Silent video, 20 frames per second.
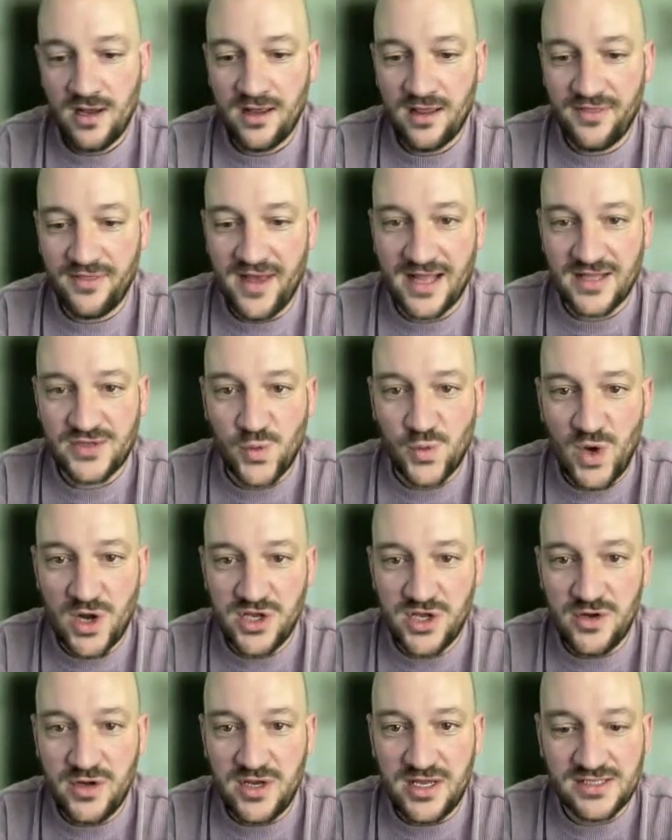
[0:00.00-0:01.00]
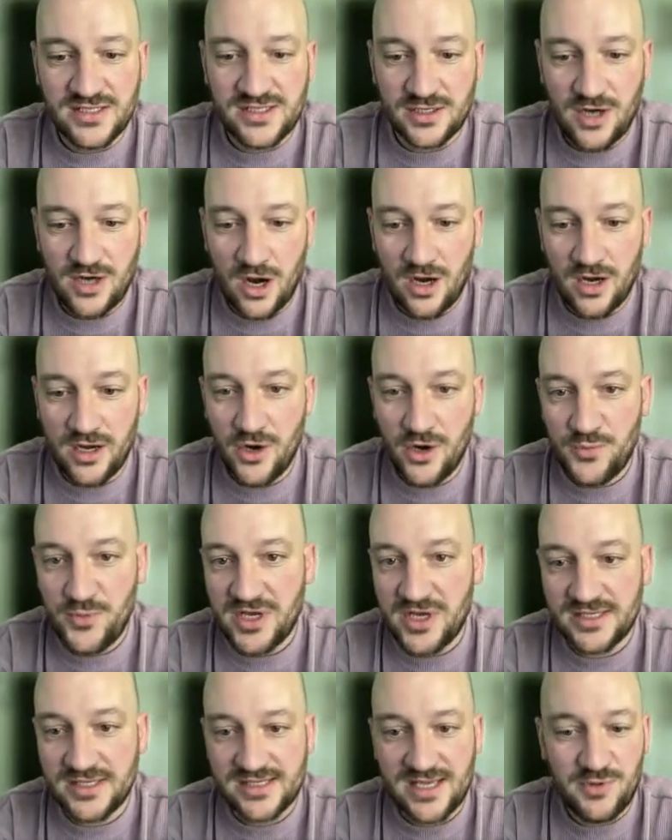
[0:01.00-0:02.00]
that's one unique scenario
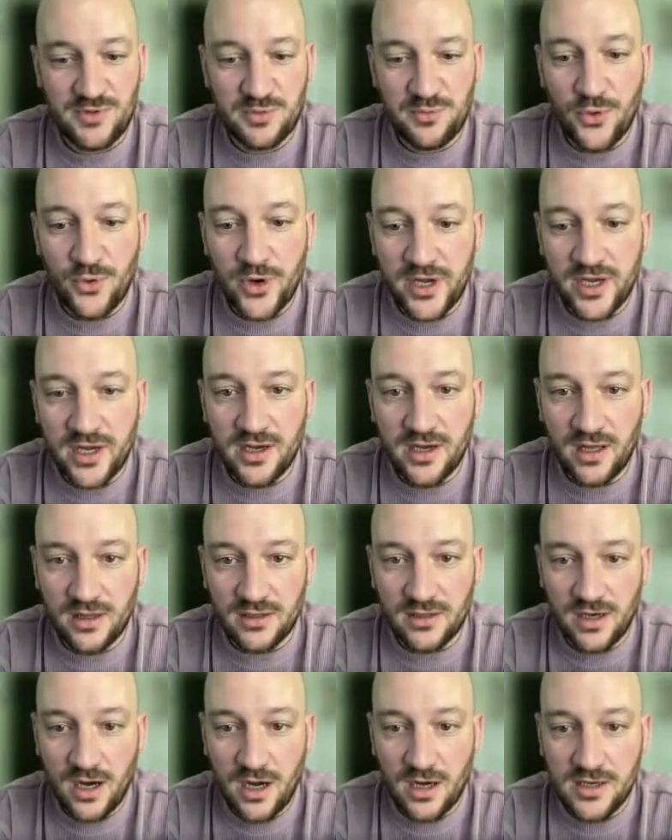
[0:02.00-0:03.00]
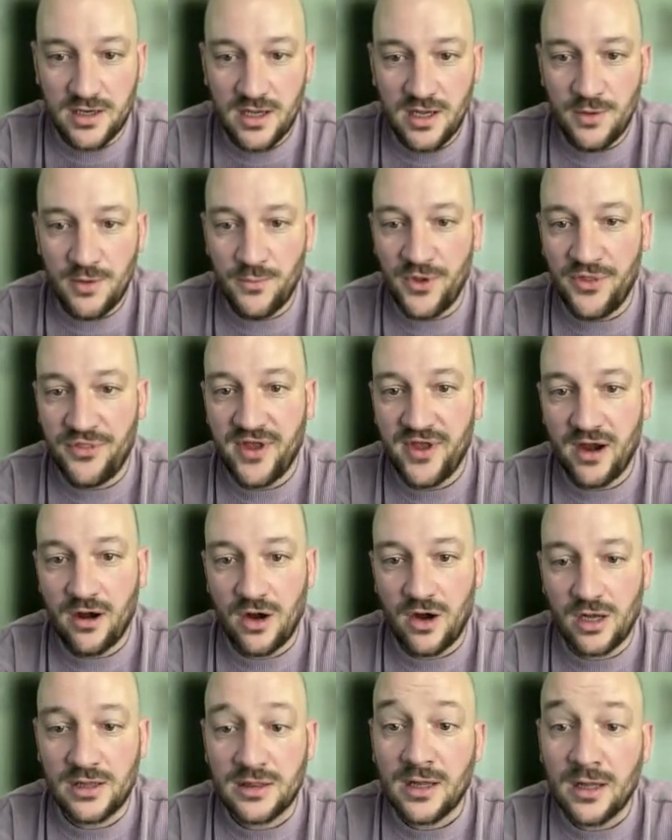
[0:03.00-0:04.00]
because I'm a boy in color guard, but there are
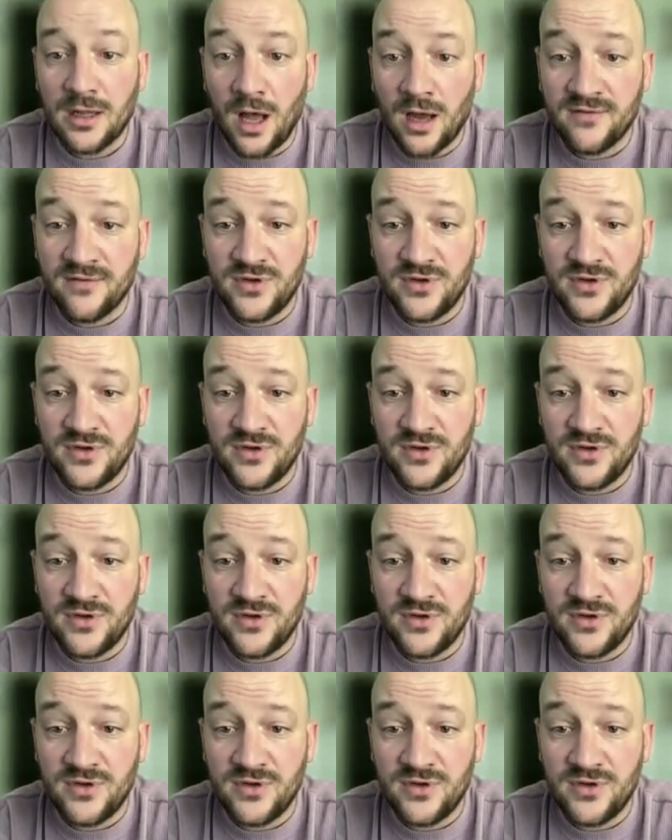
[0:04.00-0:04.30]
a lot of